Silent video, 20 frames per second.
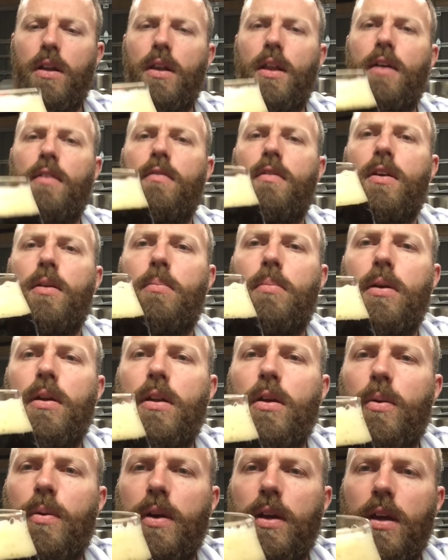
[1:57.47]
Lovely
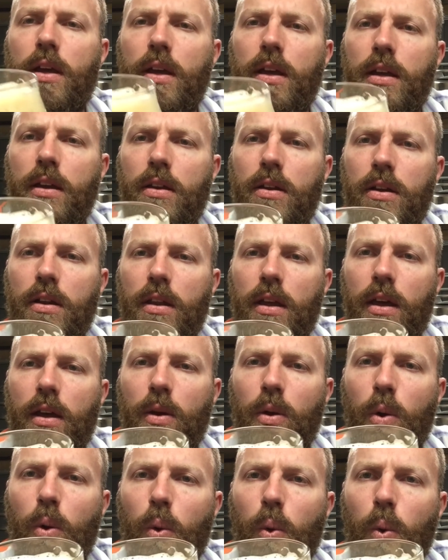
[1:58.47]
pillowy head, look at
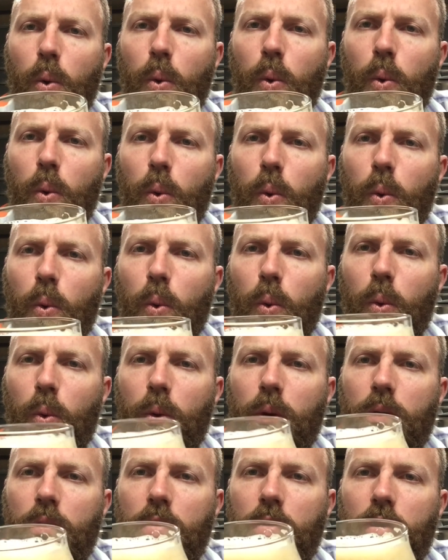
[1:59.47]

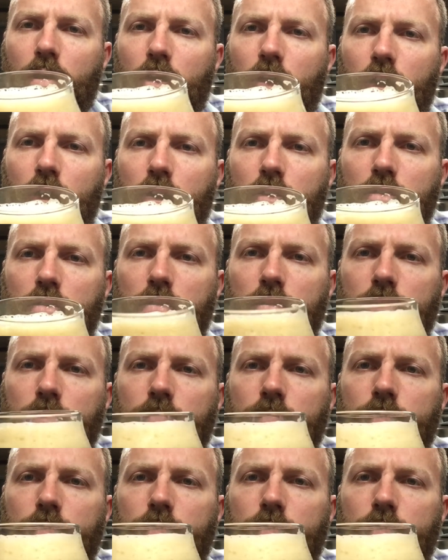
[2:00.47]
that. Nice.